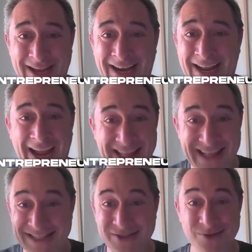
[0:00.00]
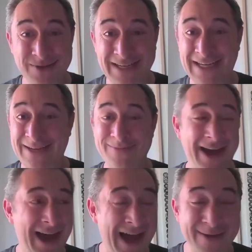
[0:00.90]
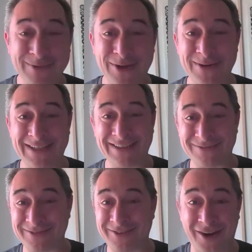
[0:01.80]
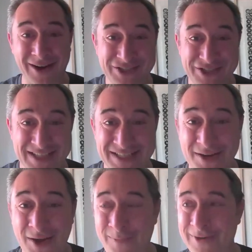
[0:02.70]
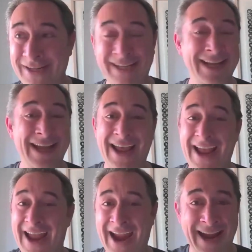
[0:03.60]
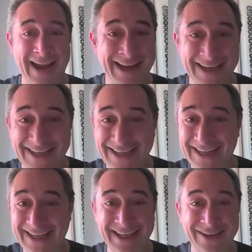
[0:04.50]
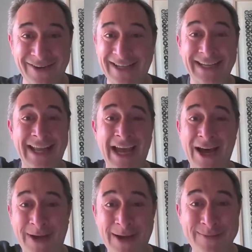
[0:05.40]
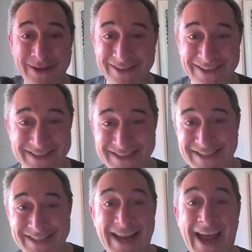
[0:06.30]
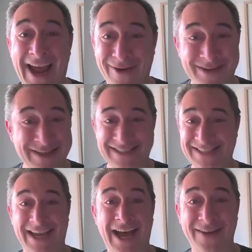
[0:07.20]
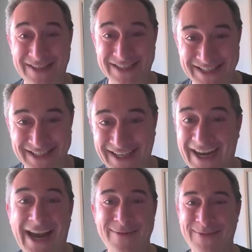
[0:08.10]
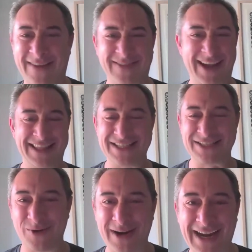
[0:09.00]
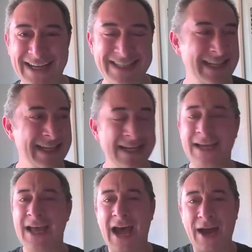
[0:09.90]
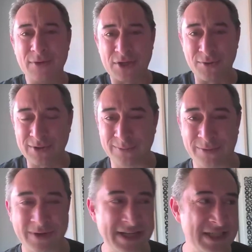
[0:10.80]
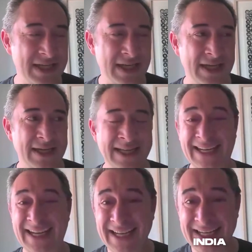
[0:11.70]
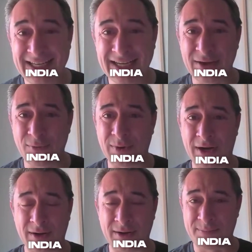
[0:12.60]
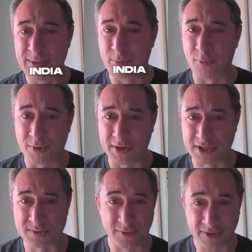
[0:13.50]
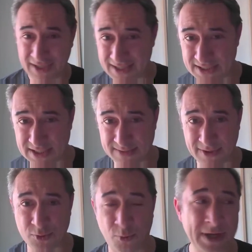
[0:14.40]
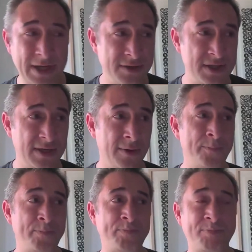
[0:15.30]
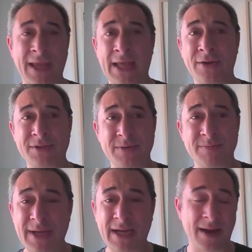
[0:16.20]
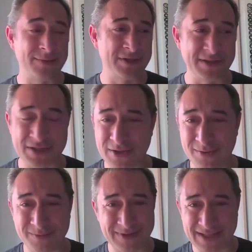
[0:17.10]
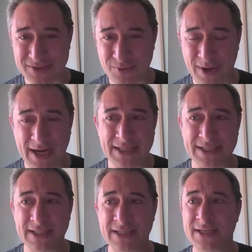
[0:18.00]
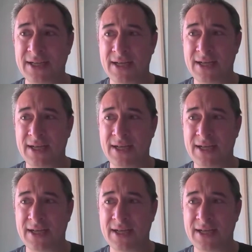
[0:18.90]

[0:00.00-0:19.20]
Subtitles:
And I had this dream. I'm going to launch this company. And, I can count my billions now because it's obviously going to happen. I've got this great idea. I was going to a place in India where people weren't exploring yet. This is about 20 years ago. And there was a big opportunity. So it's a great idea.